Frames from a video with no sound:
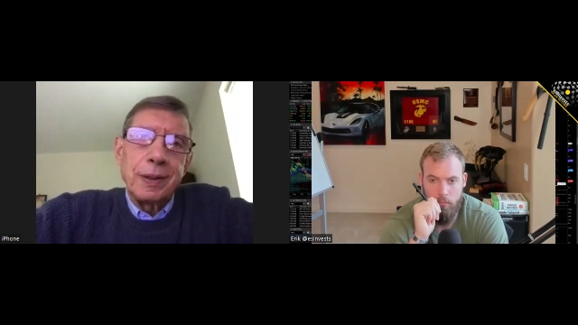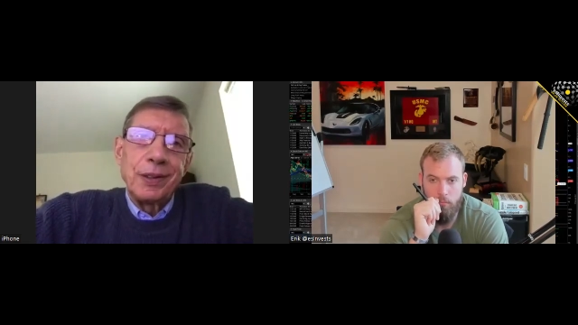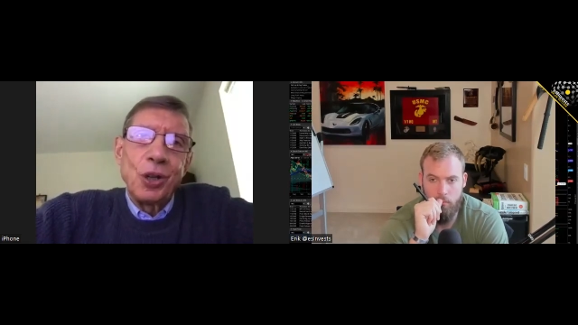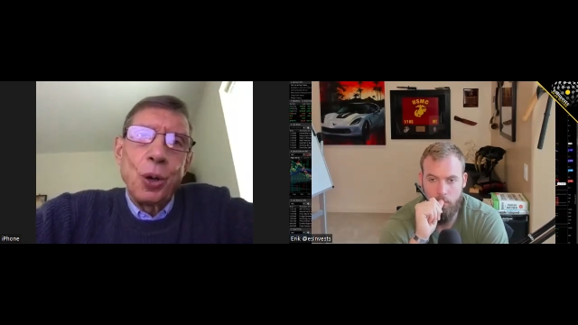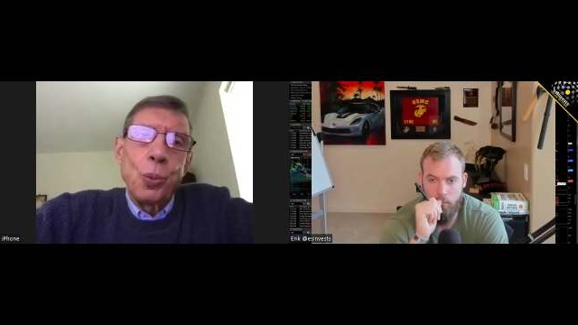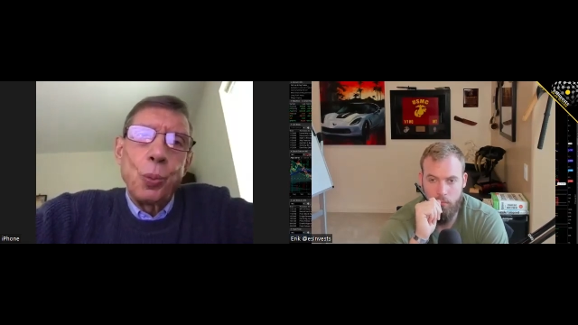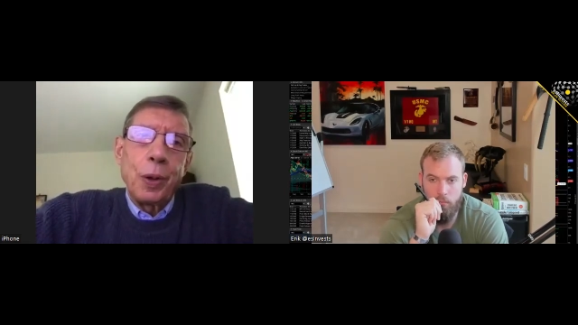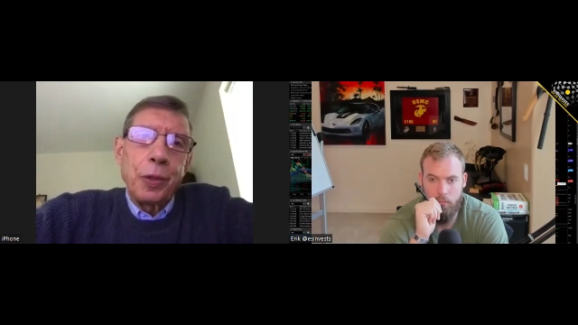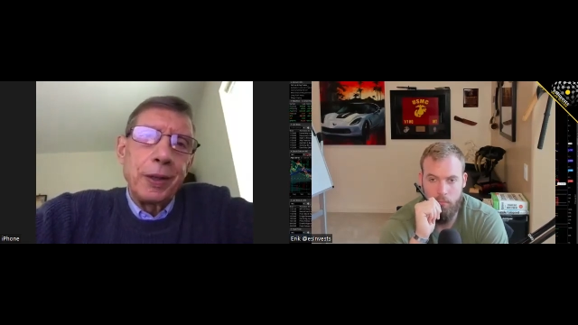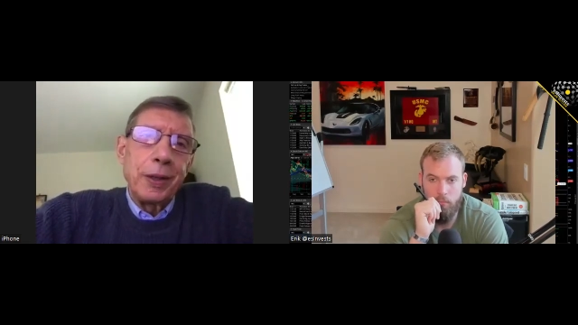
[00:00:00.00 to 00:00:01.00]
Speaker 1: know
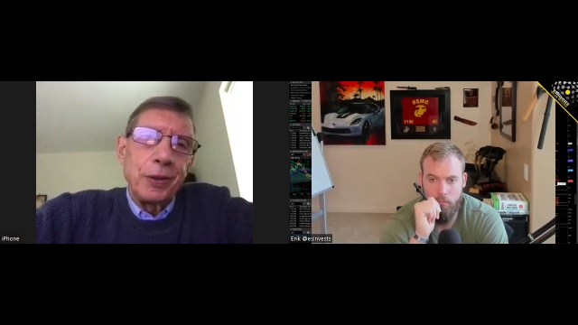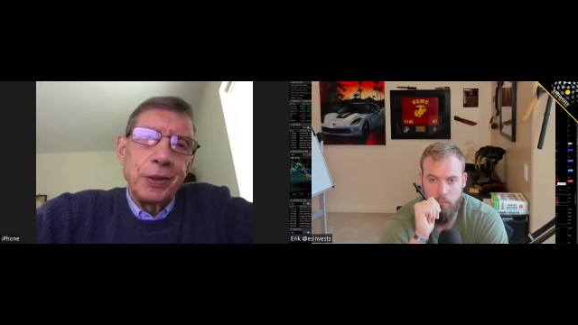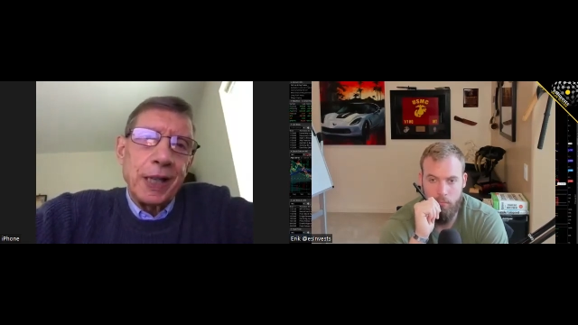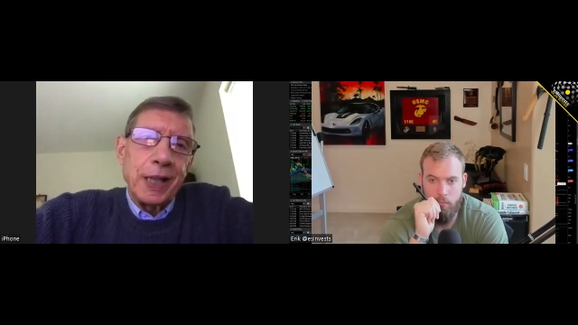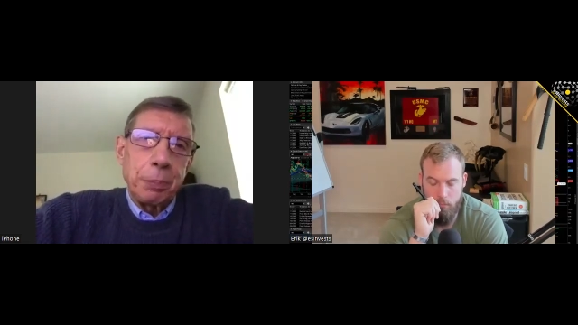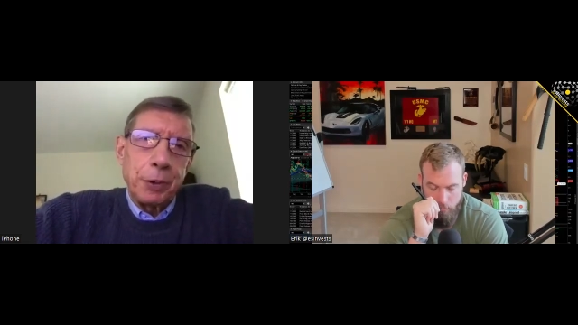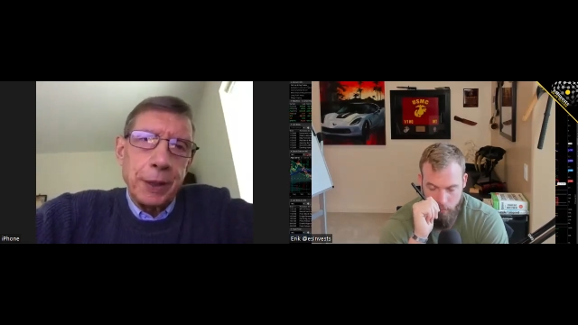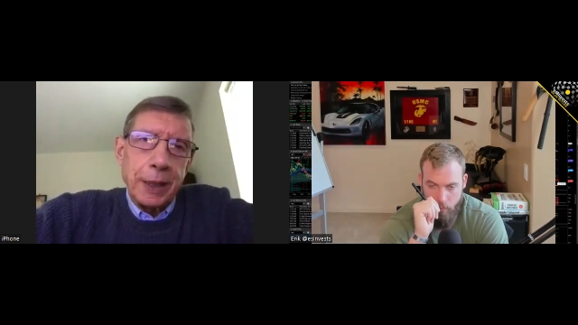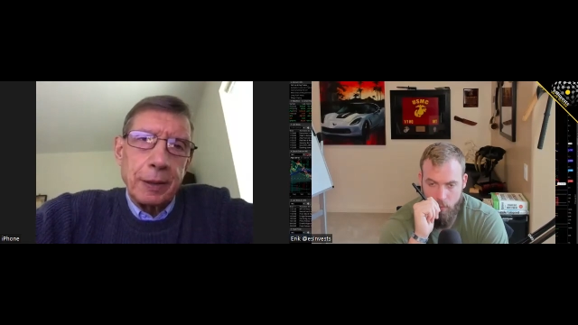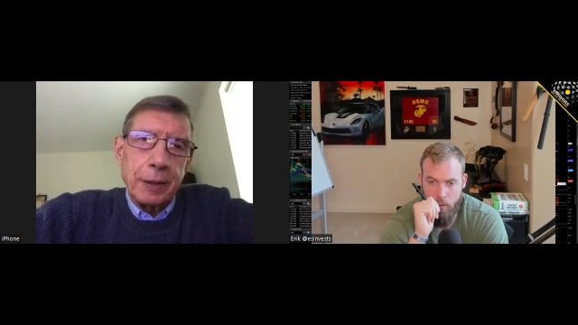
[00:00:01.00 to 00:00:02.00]
what, you know, you can't
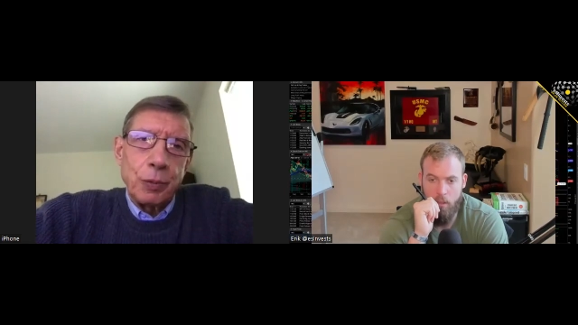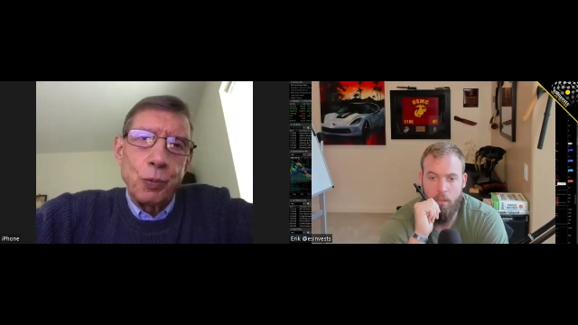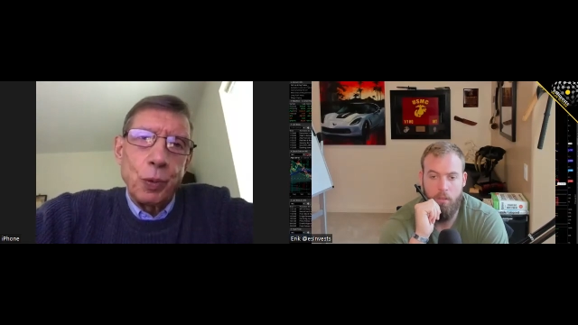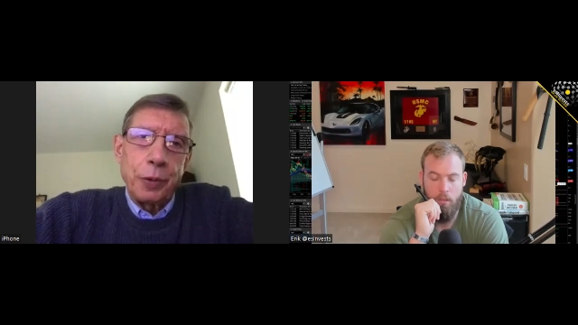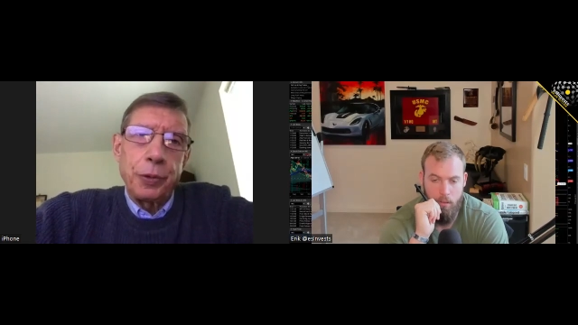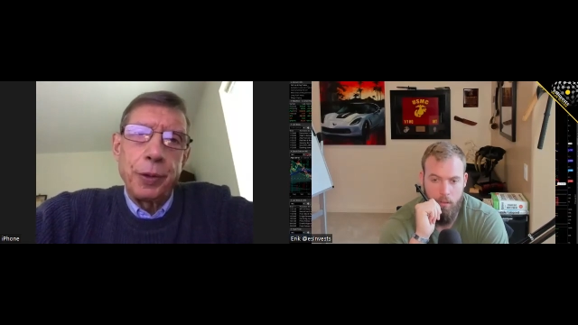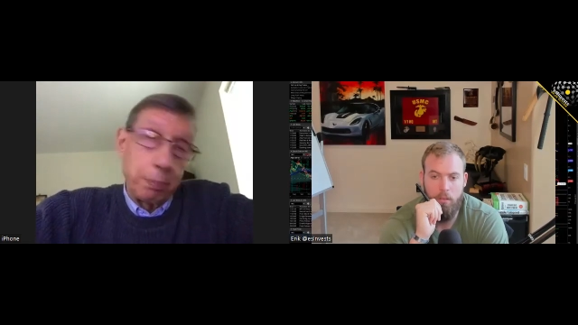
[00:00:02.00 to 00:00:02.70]
predict what,